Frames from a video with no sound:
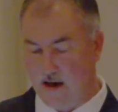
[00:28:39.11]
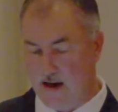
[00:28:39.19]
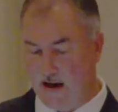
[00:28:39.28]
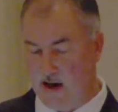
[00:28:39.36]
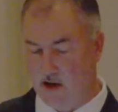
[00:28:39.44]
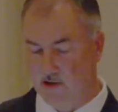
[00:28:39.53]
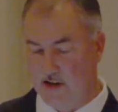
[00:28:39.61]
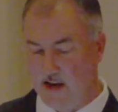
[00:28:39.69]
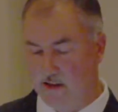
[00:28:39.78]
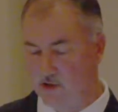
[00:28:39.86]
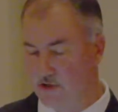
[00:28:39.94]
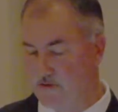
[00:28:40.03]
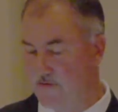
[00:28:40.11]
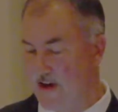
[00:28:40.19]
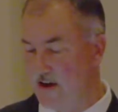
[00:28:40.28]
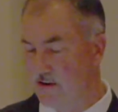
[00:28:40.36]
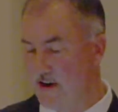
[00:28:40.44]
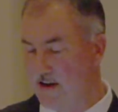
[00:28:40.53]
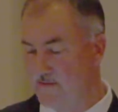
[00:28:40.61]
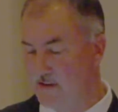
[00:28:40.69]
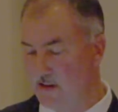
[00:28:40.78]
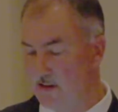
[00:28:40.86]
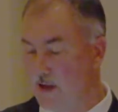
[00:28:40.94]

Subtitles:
Autologous fat grafting,